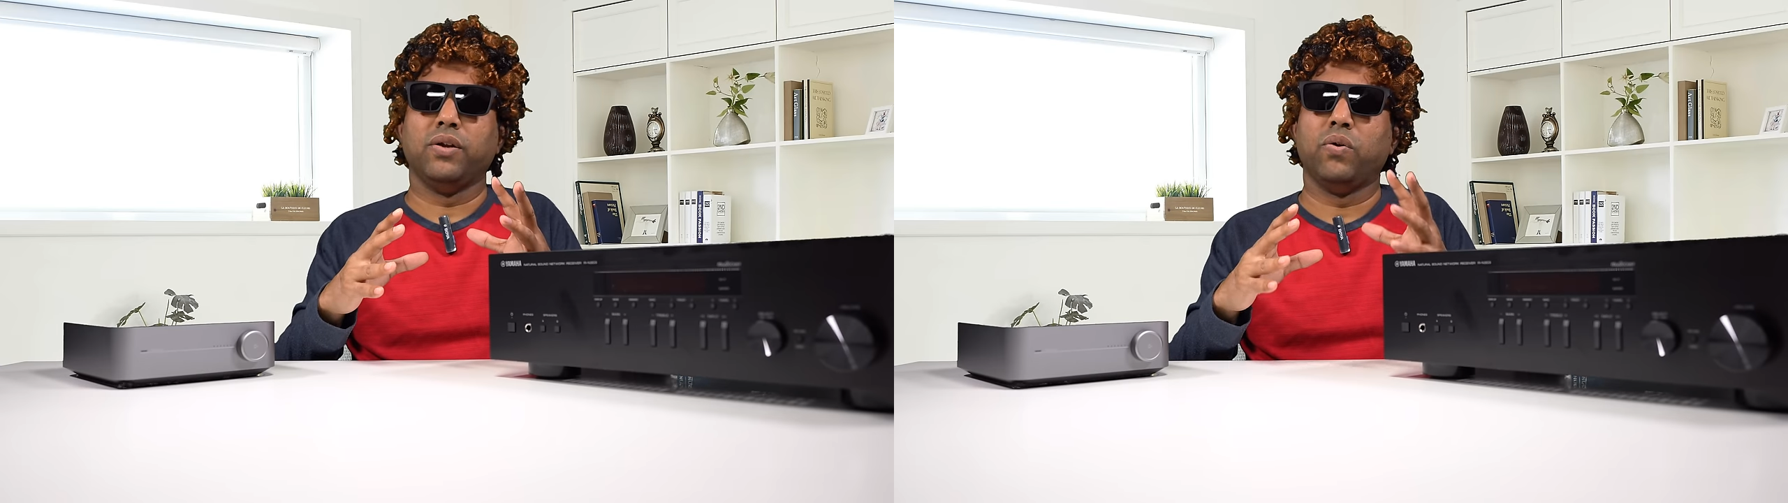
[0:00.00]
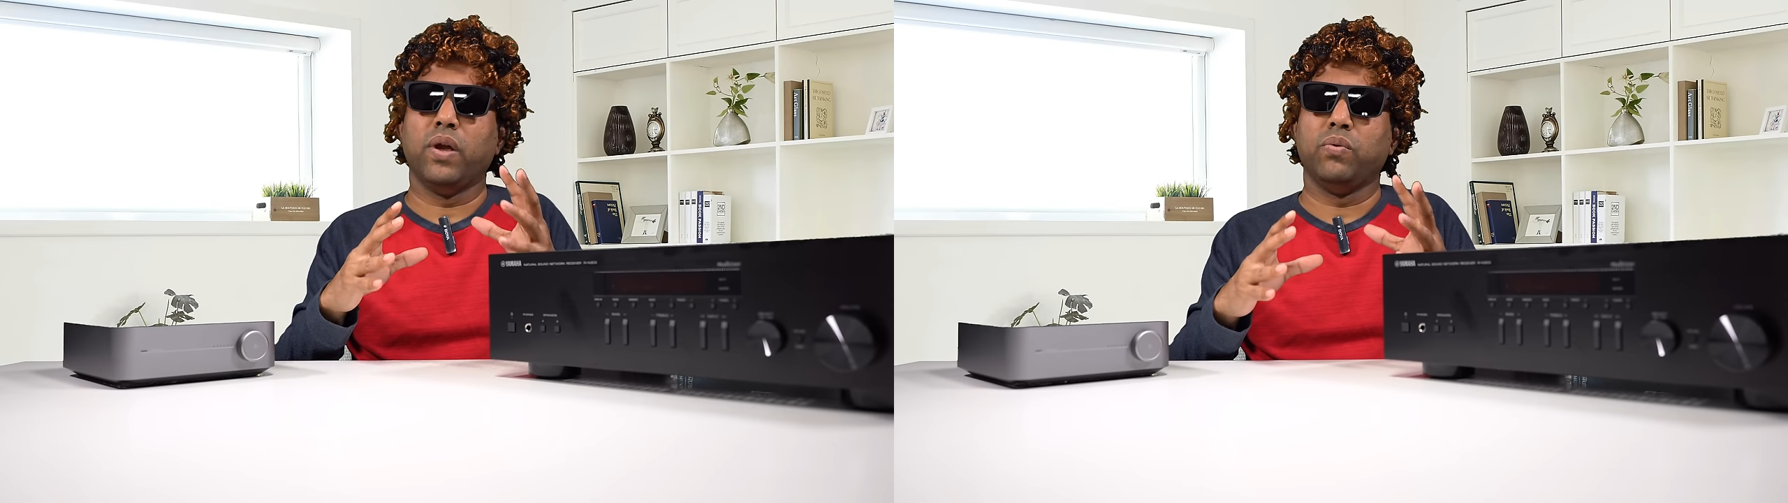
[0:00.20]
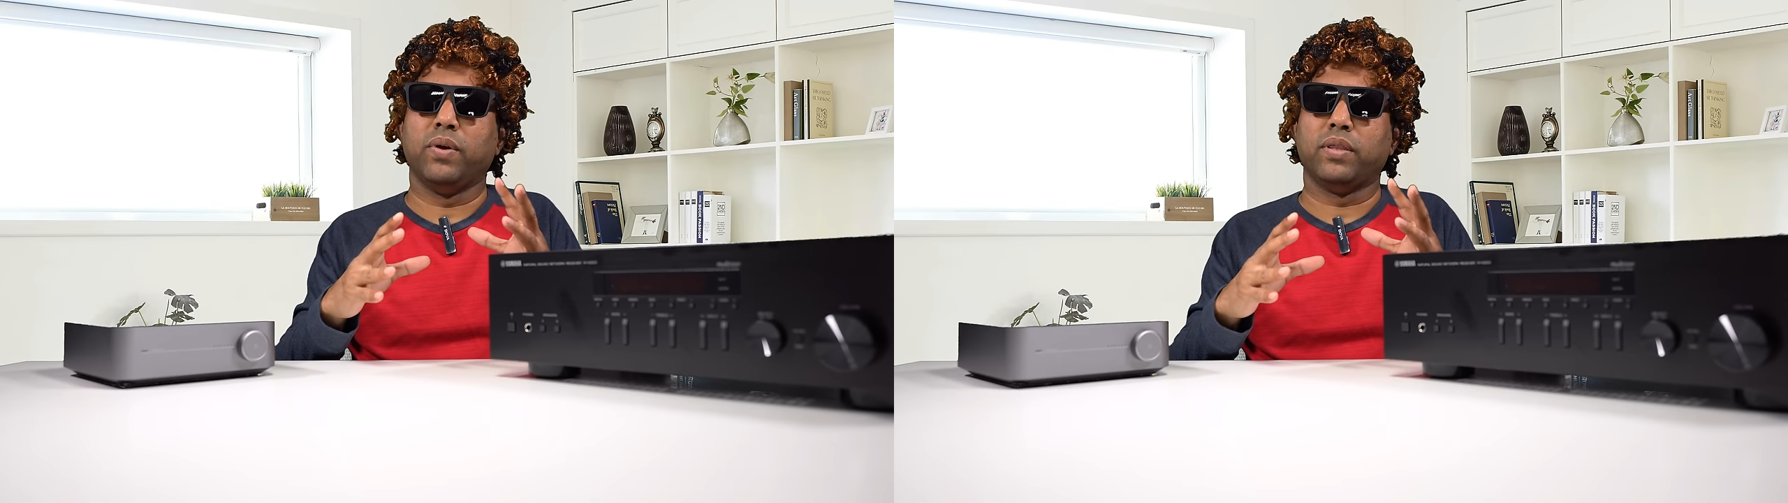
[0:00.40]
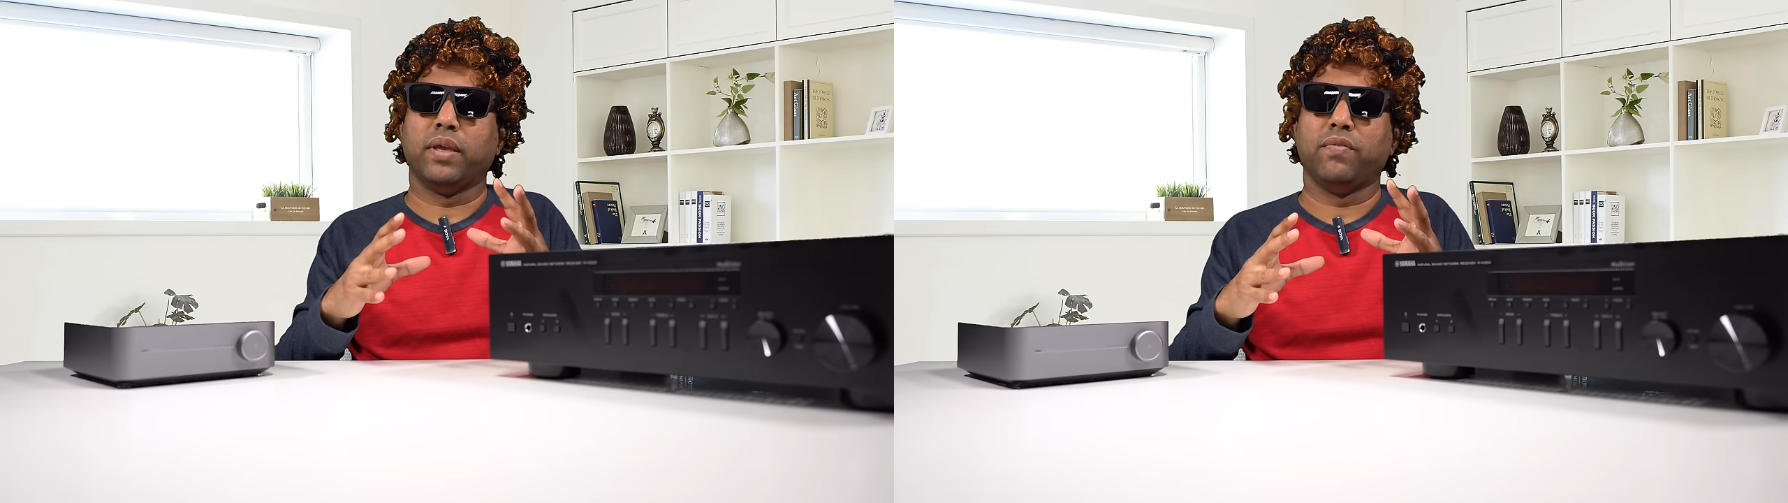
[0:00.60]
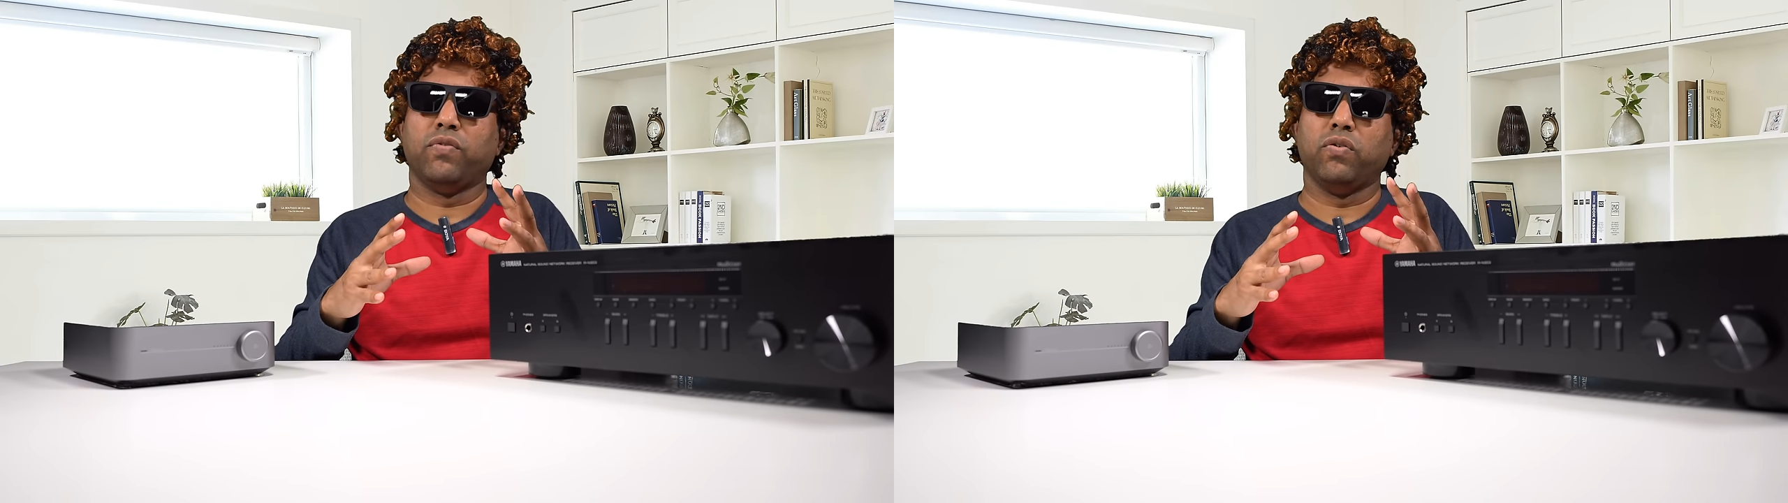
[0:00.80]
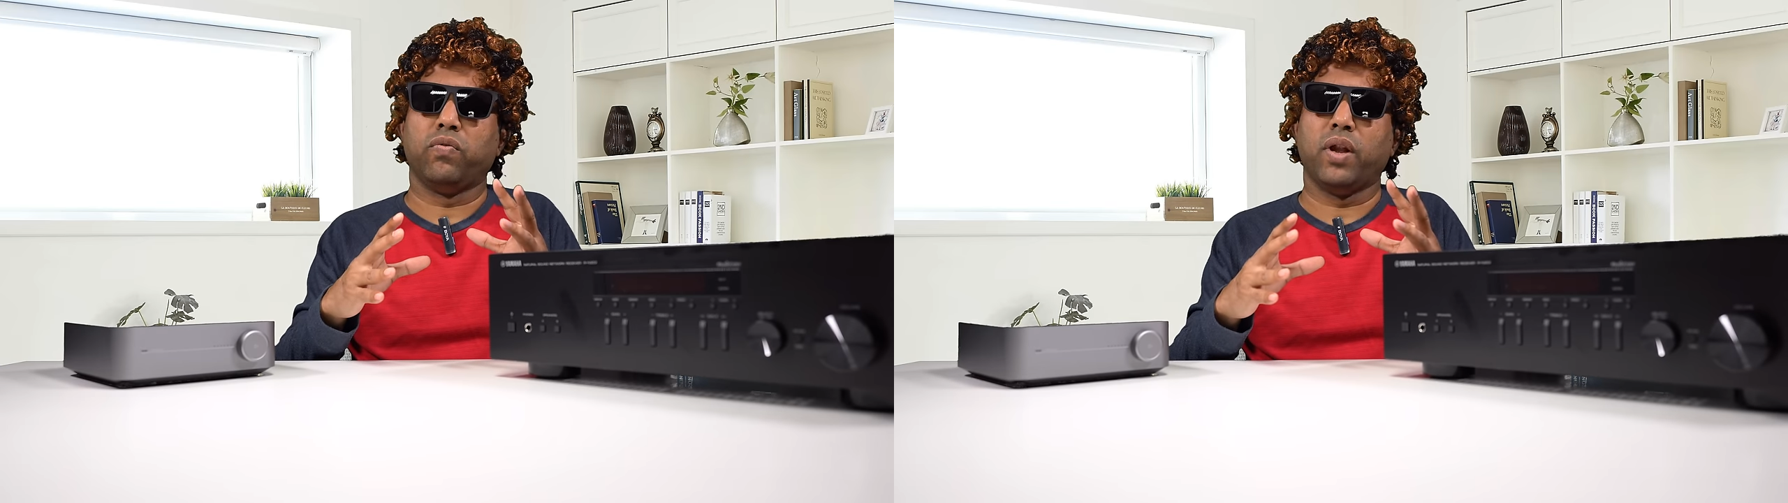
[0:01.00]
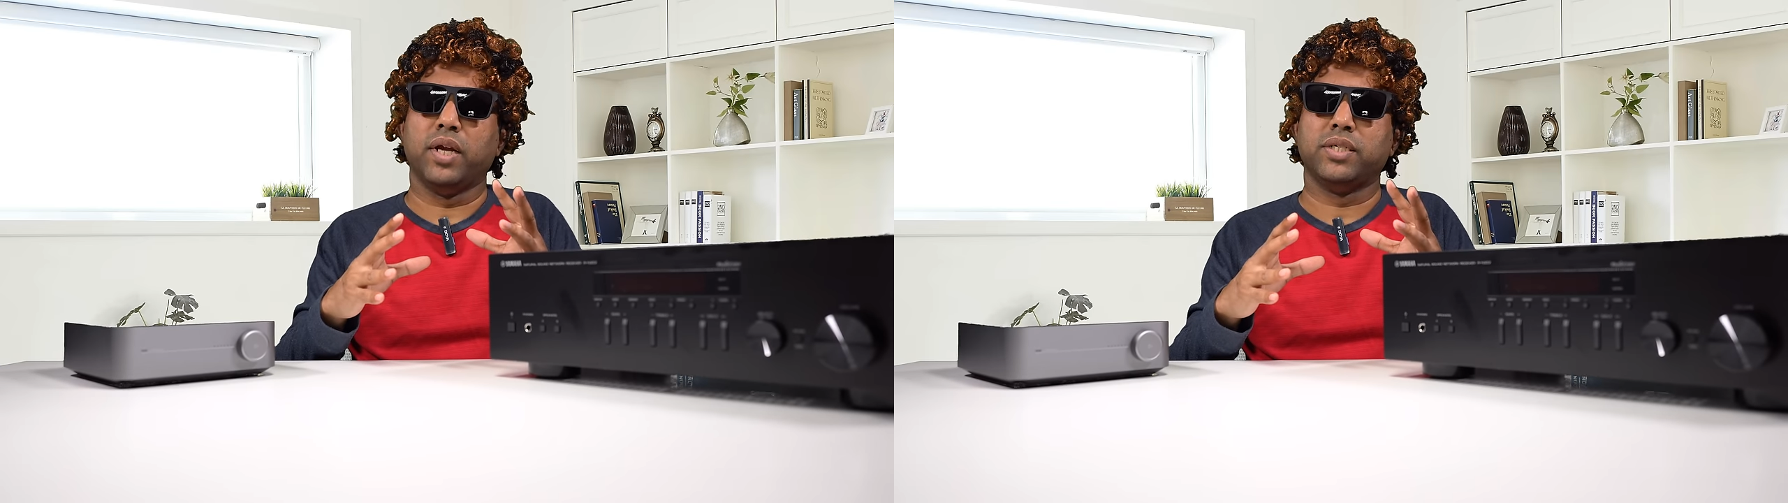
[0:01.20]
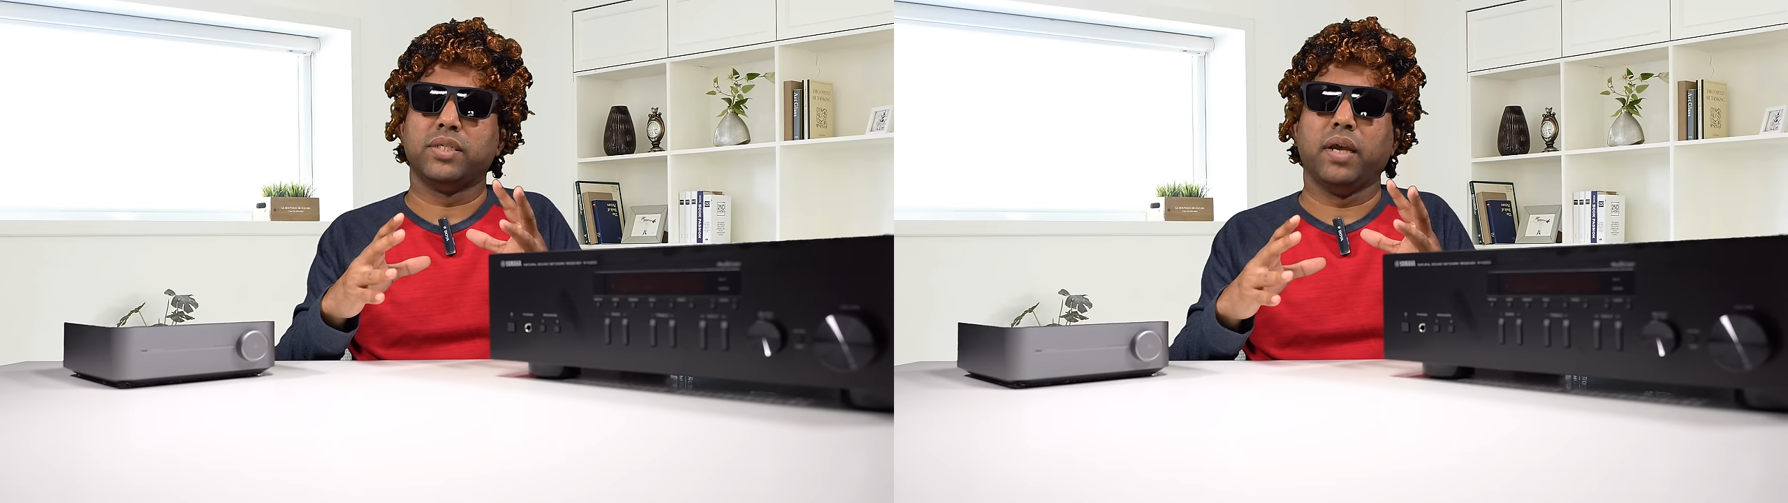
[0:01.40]
going with a
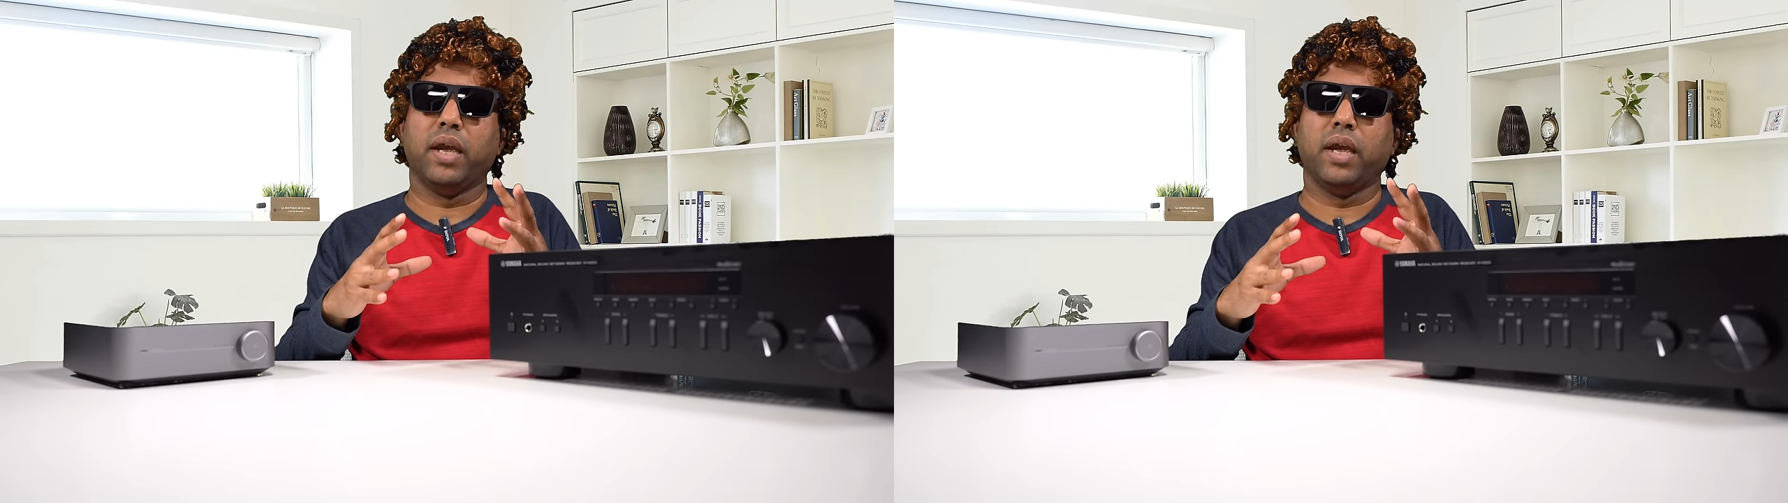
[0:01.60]
full-fledged